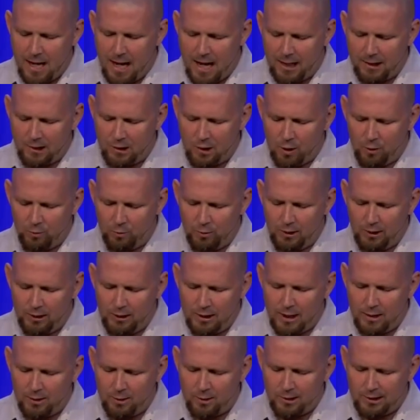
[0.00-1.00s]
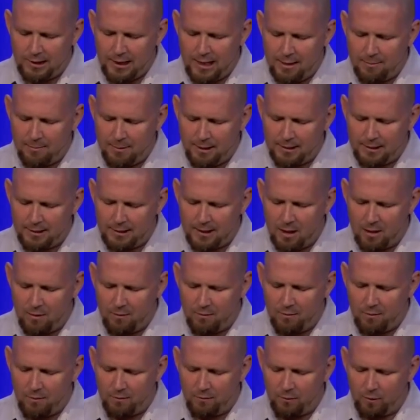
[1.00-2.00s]
I don't really understand
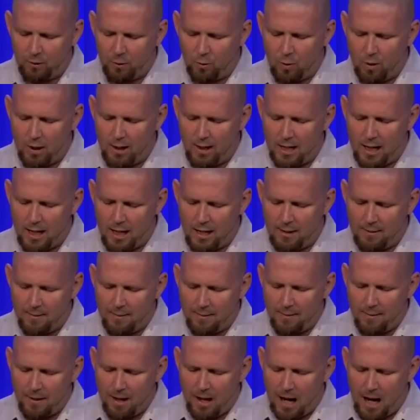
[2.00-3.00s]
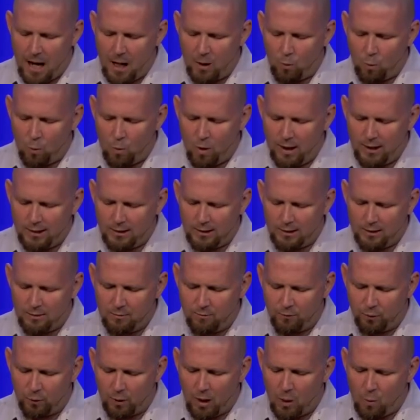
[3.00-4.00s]
myself for what I want,
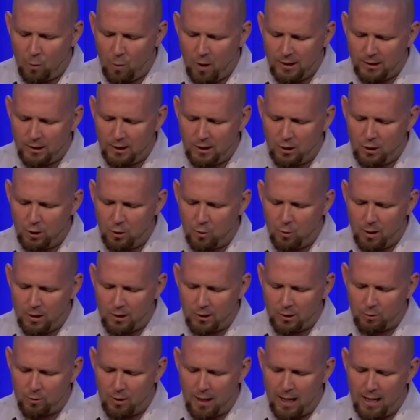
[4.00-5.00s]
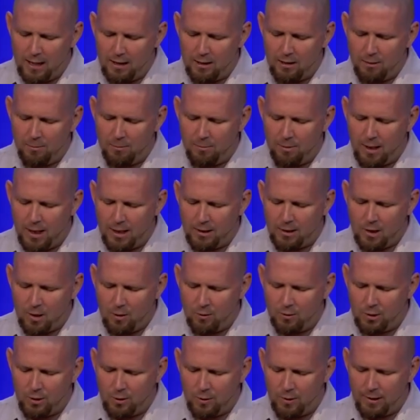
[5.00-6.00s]
for I want to do what is right, but I
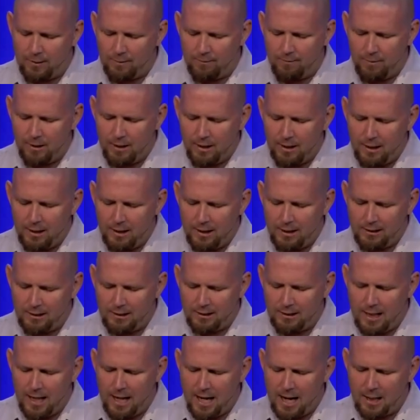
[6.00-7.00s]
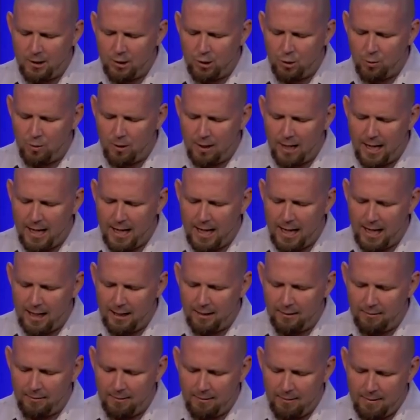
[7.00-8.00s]
don't do it. Instead, I do what I
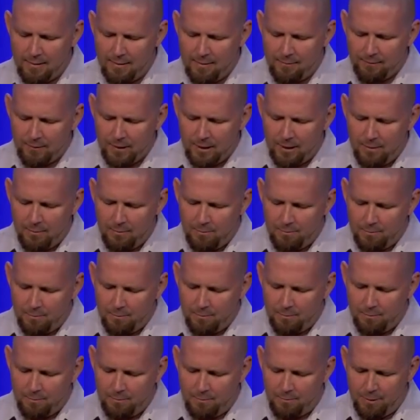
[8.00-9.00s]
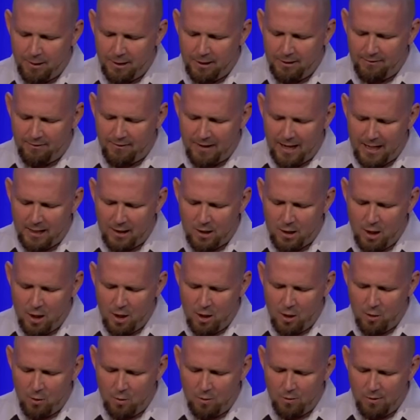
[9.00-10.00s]
hate. But if I
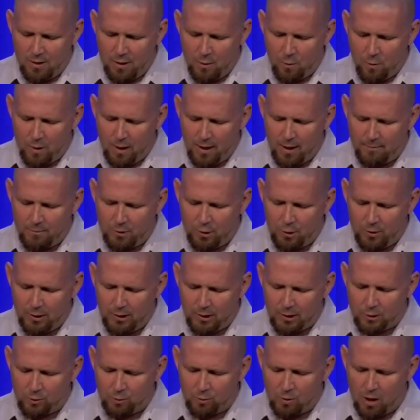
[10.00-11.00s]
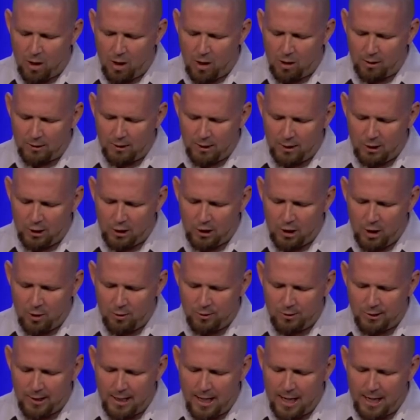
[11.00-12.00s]
know that what I'm doing is wrong, this
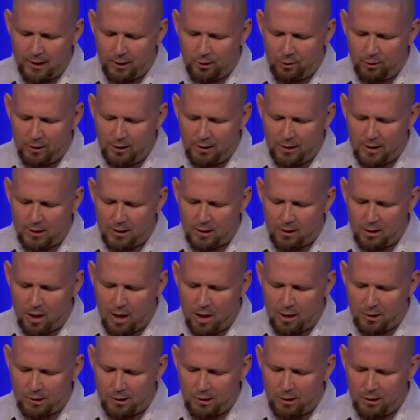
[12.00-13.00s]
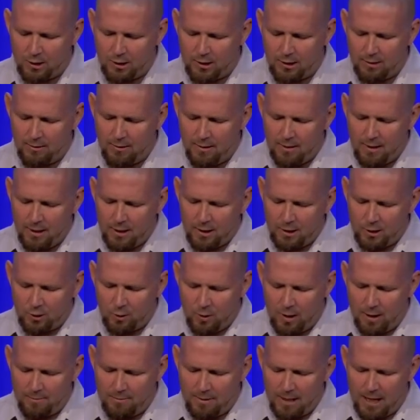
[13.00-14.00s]
shows that I agree that the law is good.
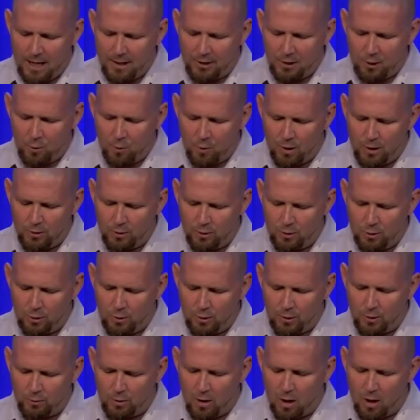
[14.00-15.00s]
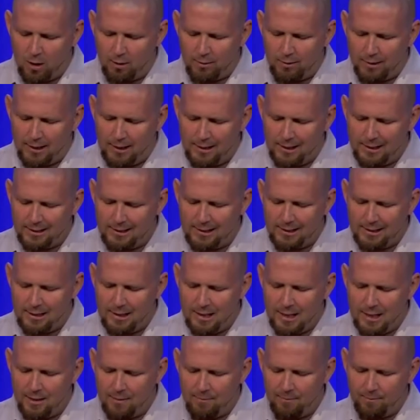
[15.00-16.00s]
So I am not the one who doing wrong. It is
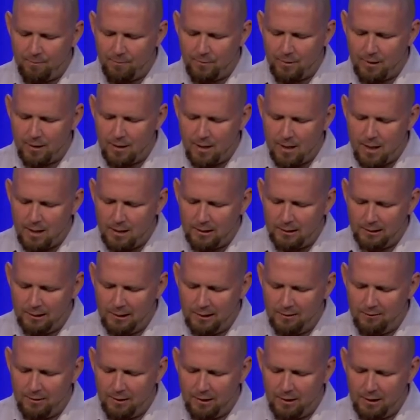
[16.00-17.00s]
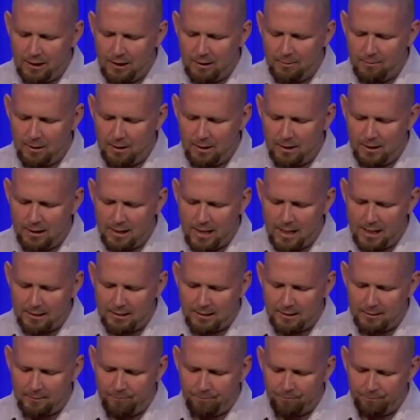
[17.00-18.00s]
sin living in me that
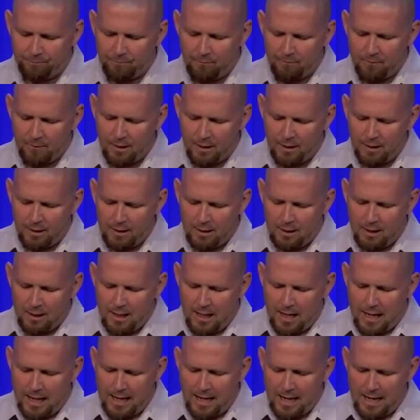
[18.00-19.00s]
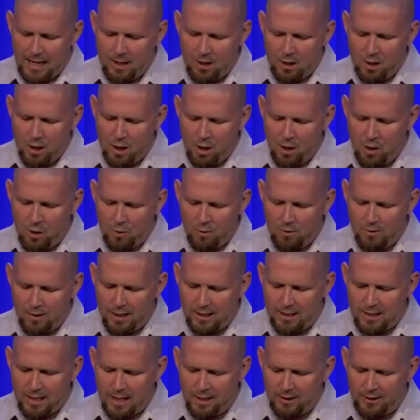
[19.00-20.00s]
does it. And I know
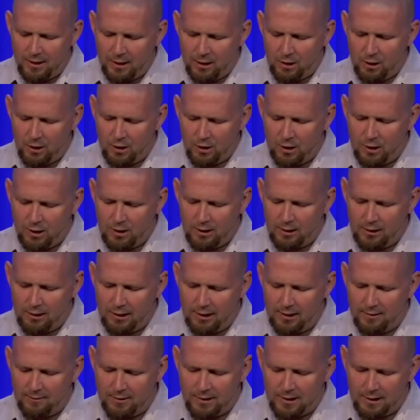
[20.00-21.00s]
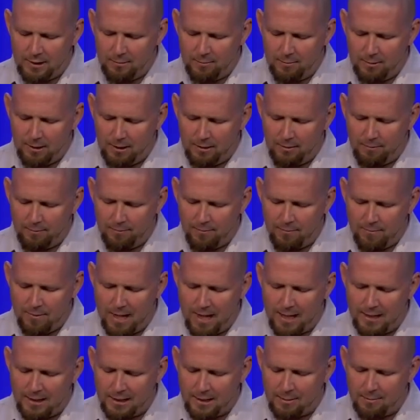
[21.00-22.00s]
that nothing good lives in me
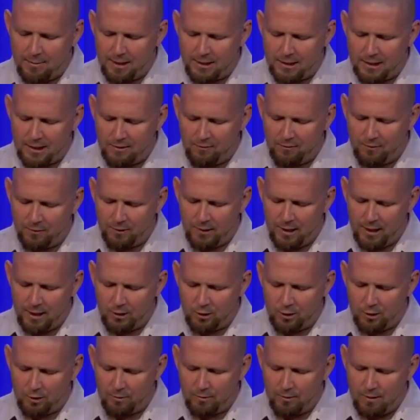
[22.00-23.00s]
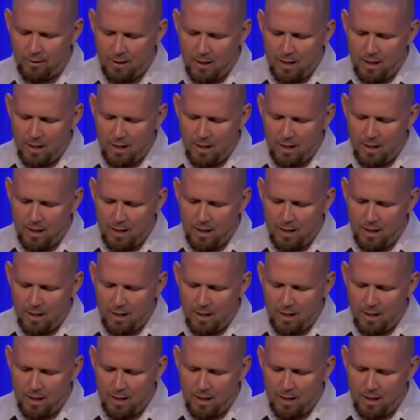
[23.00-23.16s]
that is in my sinful nature.